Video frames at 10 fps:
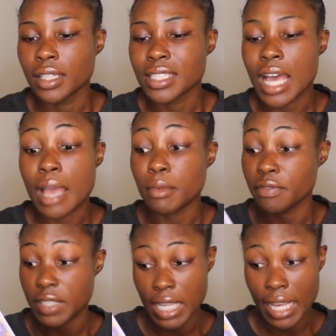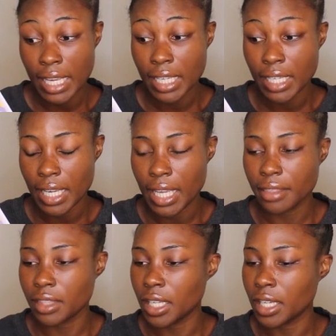time of day,
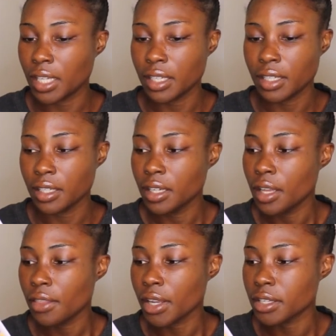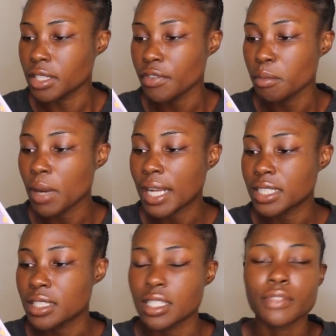and then there are different
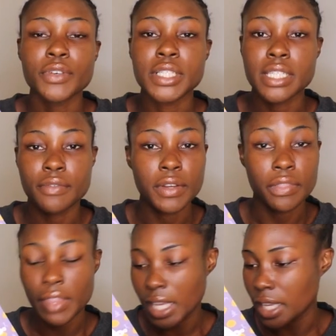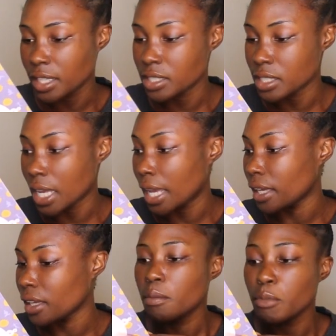practices for different things,
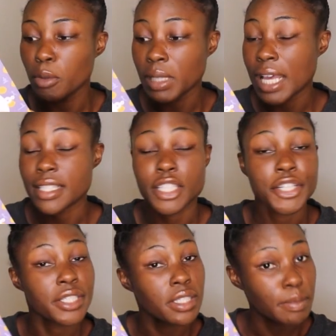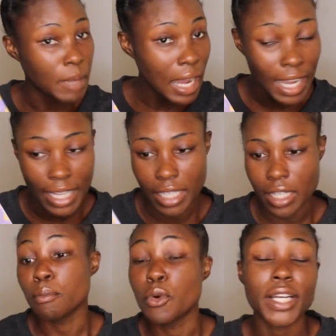like mobilizing your spine,
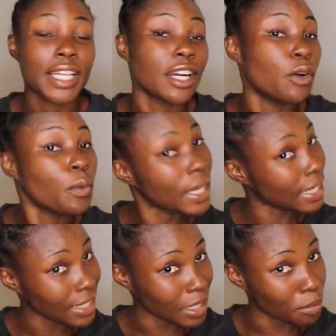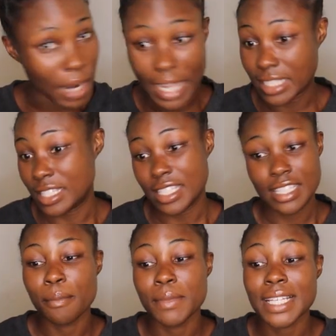morning awakening
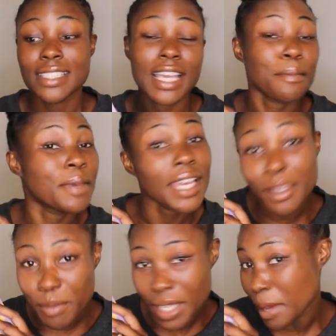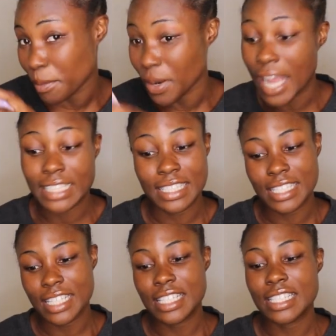practices, midday pick-me-up
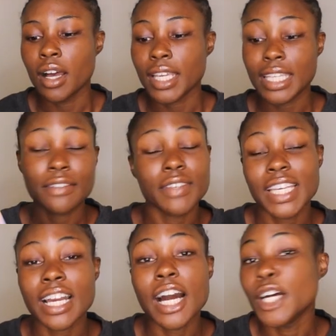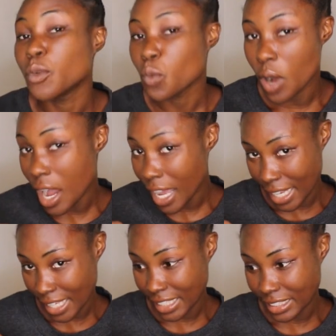practices, evening
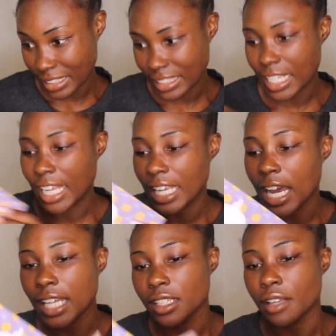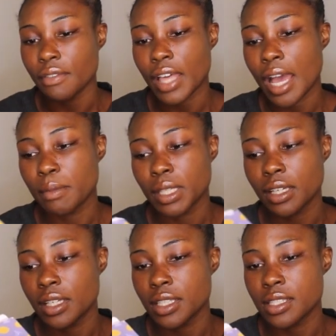unwinds. And I love that
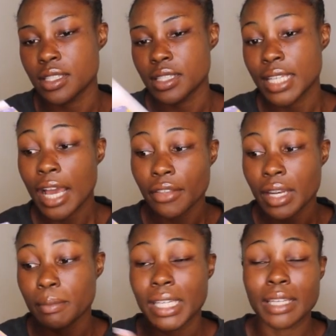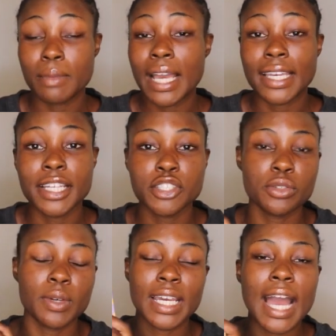because now that I'm getting back
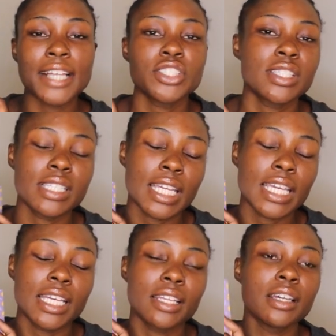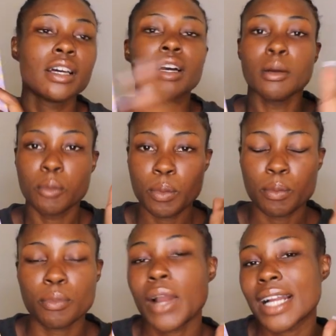into it, I just need
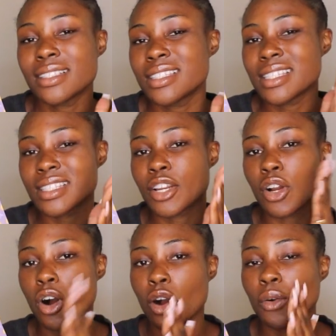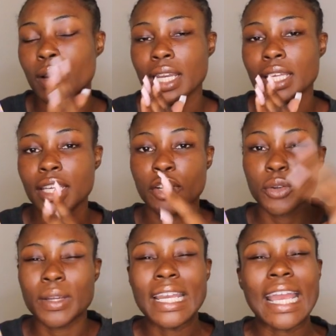practices that are already
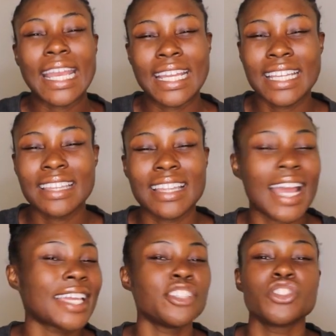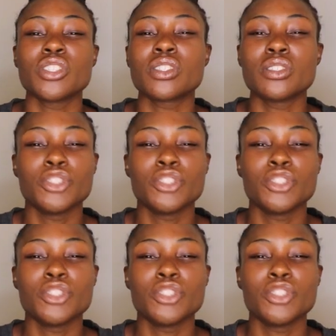created that I can just